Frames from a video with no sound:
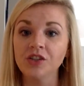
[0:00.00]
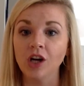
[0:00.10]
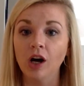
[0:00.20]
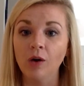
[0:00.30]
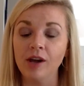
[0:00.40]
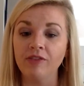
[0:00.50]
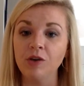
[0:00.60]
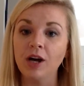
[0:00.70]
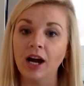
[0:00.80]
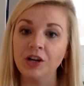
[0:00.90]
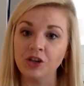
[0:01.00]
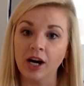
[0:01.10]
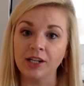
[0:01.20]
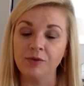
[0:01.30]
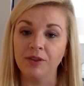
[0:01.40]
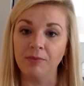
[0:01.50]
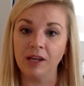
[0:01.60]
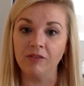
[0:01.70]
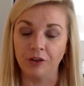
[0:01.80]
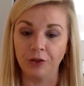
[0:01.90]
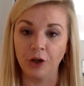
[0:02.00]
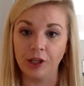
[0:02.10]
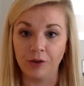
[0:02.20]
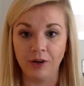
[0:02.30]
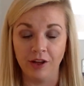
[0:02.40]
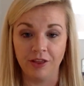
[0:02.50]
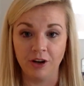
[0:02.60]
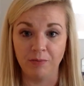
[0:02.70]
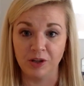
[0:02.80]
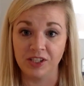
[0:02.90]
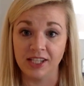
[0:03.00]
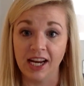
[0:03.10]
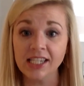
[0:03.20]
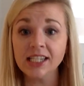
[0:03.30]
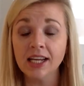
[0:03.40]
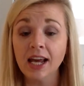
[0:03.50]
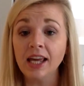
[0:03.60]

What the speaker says: So if you contract with me for 33.33%,